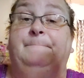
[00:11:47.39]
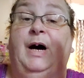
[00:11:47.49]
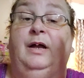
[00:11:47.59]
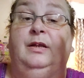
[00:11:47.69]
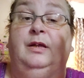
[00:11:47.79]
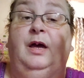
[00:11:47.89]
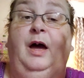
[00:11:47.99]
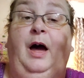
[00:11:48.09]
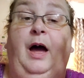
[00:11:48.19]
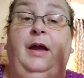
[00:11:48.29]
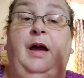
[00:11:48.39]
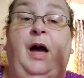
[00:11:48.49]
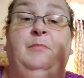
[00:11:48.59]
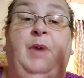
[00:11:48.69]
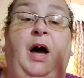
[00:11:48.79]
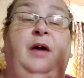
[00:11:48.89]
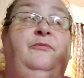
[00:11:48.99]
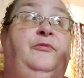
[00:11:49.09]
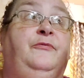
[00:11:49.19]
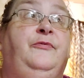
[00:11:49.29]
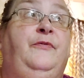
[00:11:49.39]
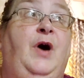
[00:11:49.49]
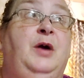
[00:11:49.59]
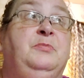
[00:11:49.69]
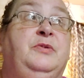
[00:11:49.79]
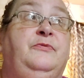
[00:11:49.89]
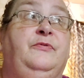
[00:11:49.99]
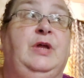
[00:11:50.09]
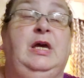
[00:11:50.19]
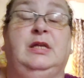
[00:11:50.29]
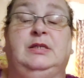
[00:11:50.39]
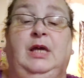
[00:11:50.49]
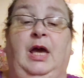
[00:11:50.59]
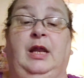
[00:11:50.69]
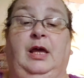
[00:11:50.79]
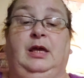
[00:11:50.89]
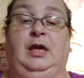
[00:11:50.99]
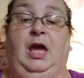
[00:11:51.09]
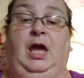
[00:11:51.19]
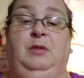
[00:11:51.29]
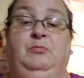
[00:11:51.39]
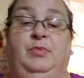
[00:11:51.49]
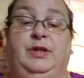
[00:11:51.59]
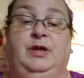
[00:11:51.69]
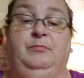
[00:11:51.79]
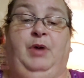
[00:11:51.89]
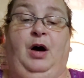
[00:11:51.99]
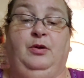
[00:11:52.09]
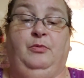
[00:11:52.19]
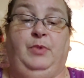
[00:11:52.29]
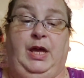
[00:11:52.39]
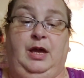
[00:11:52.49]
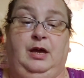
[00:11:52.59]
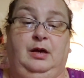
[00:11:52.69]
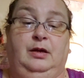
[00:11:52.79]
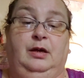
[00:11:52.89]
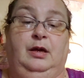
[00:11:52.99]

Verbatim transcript: but I got mine from Farm and Fleet and it came within about a week.